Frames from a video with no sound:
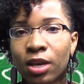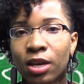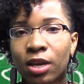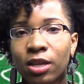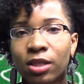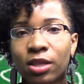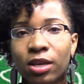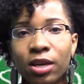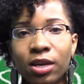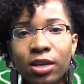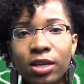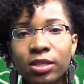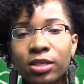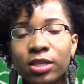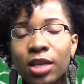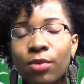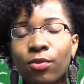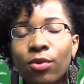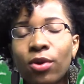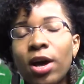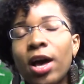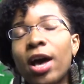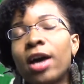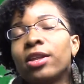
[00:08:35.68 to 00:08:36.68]
They're going to say,
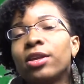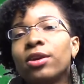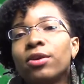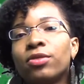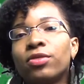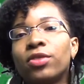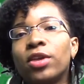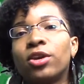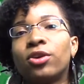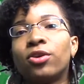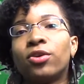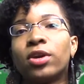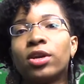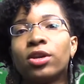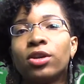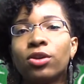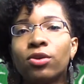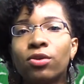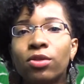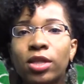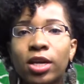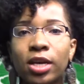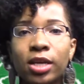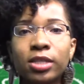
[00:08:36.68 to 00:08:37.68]
well, how do you think you can
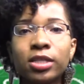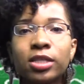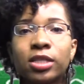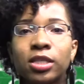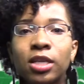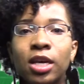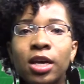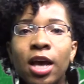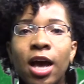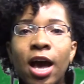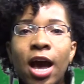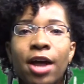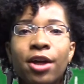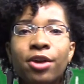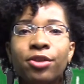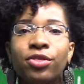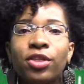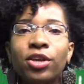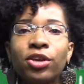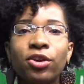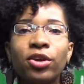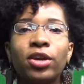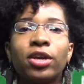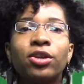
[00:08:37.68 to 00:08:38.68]
do this? How do you
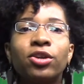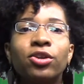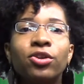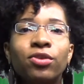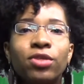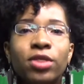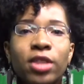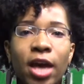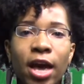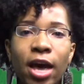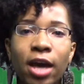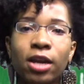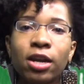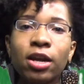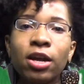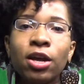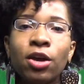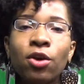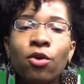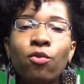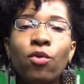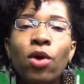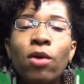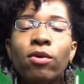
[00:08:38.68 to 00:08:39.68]
think you can do that?
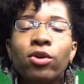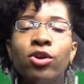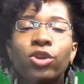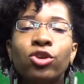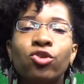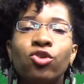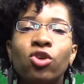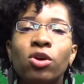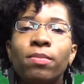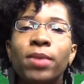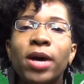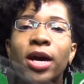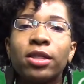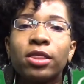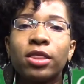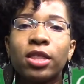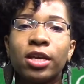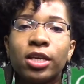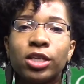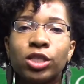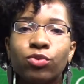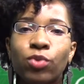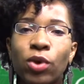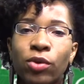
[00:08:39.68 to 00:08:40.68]
What will you do about
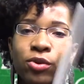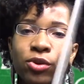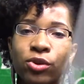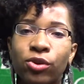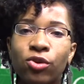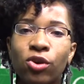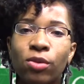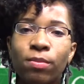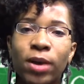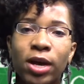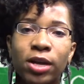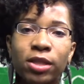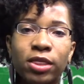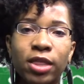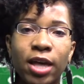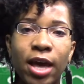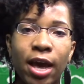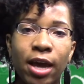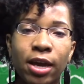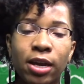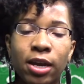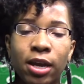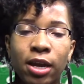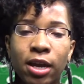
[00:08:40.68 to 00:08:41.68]
this? What will you do about
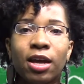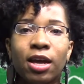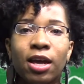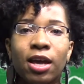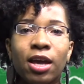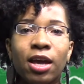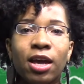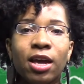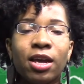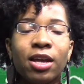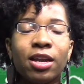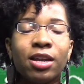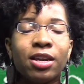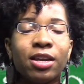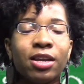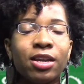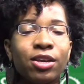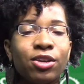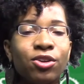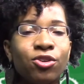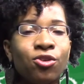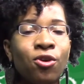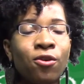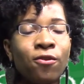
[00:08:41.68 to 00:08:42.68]
that? And
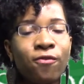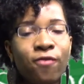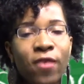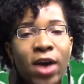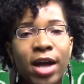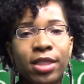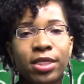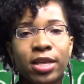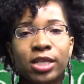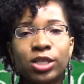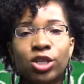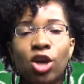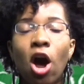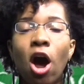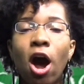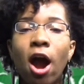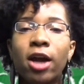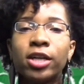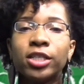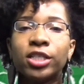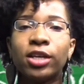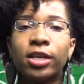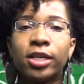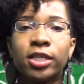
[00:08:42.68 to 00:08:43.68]
you'll find that it's
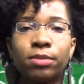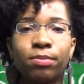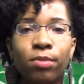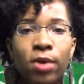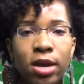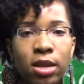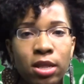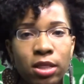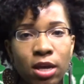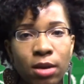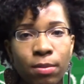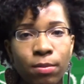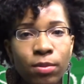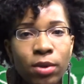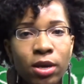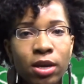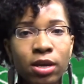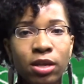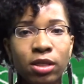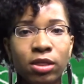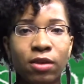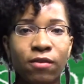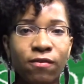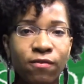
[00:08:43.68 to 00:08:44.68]
hard to explain to them
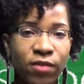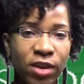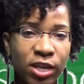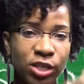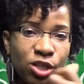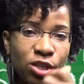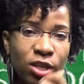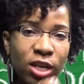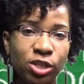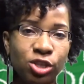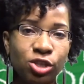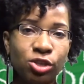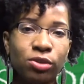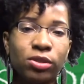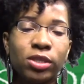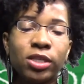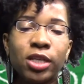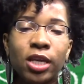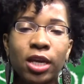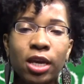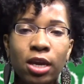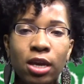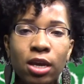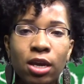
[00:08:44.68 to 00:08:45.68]
the vision that you
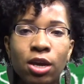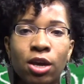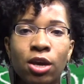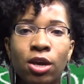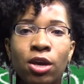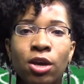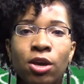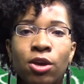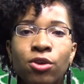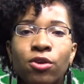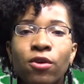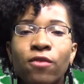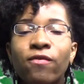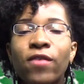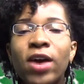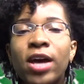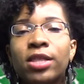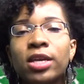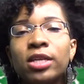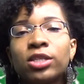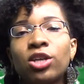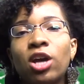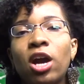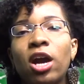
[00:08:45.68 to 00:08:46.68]
see. You'll find
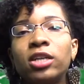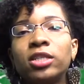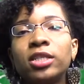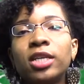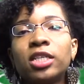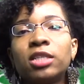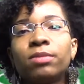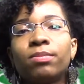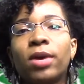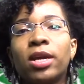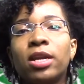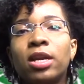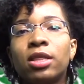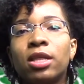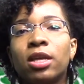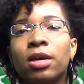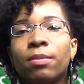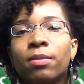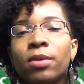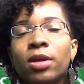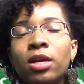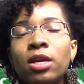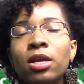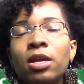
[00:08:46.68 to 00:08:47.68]
that it's hard to explain to
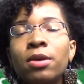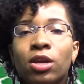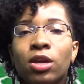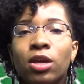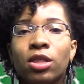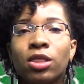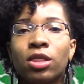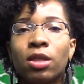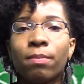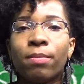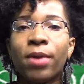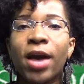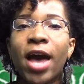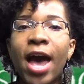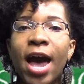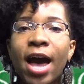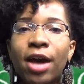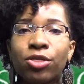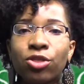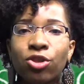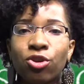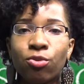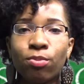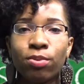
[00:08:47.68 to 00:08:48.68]
them the
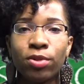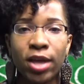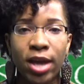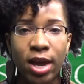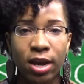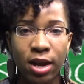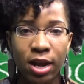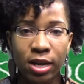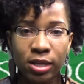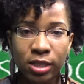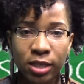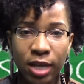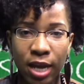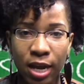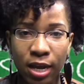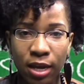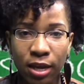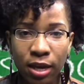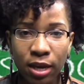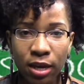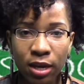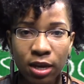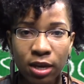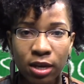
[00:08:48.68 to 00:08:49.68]
path you plan on
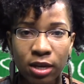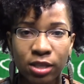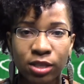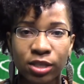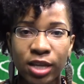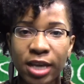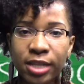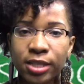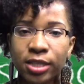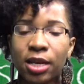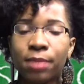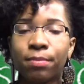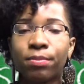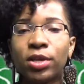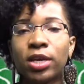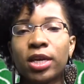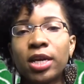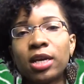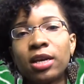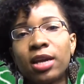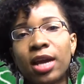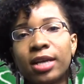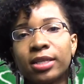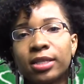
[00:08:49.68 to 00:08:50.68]
taking because they simply
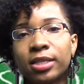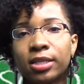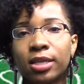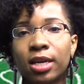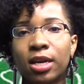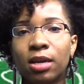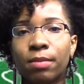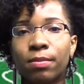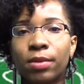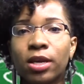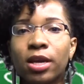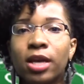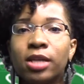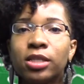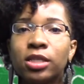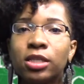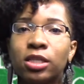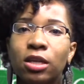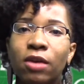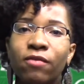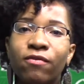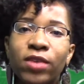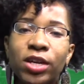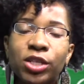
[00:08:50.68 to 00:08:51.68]
cannot see it because it's
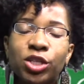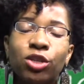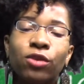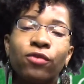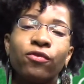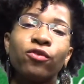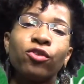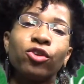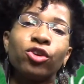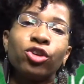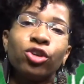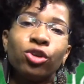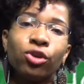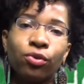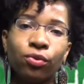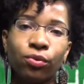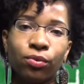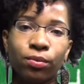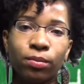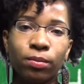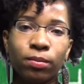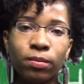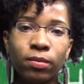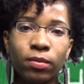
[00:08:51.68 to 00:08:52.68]
a vision for you.
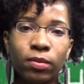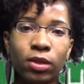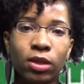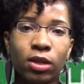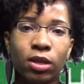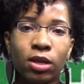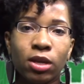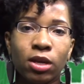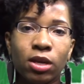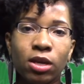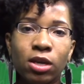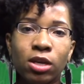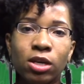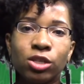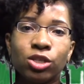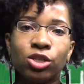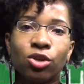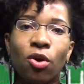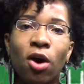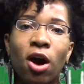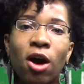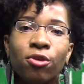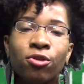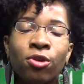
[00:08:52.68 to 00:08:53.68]

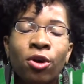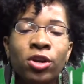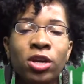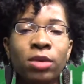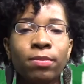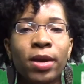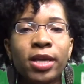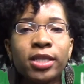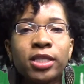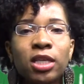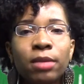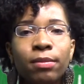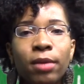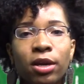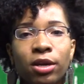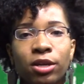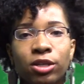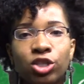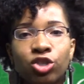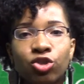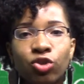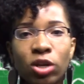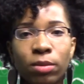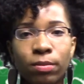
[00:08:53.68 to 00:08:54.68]
So although you may seem like a
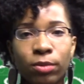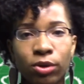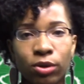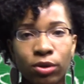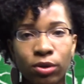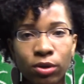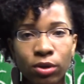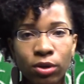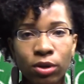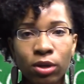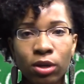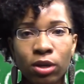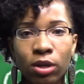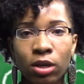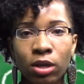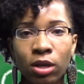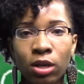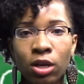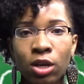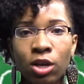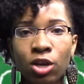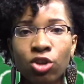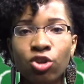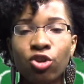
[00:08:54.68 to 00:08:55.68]
dreamer,
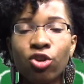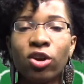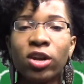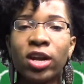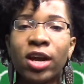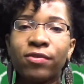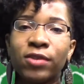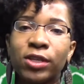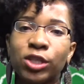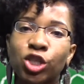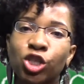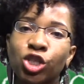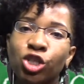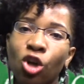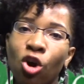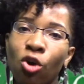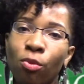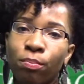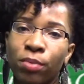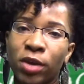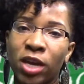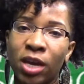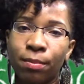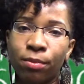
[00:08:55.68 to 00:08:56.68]
you're going to have to show
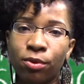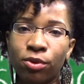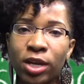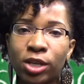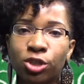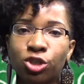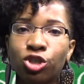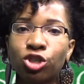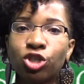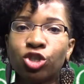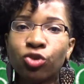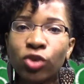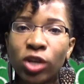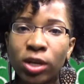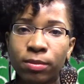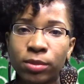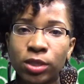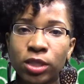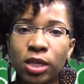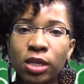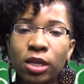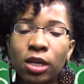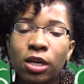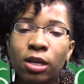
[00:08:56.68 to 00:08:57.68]
people that your
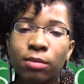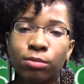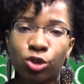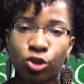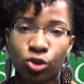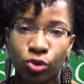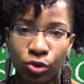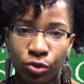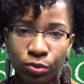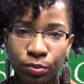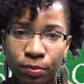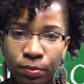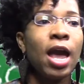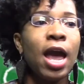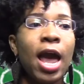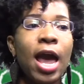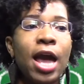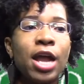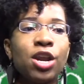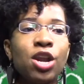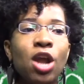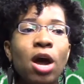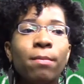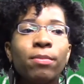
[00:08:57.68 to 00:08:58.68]
dreams can come true.
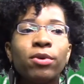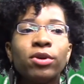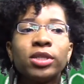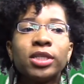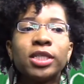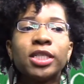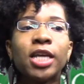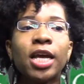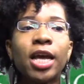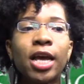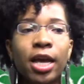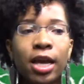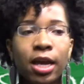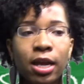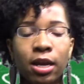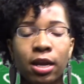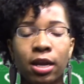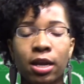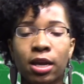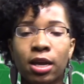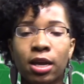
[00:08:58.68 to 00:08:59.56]
And number 10,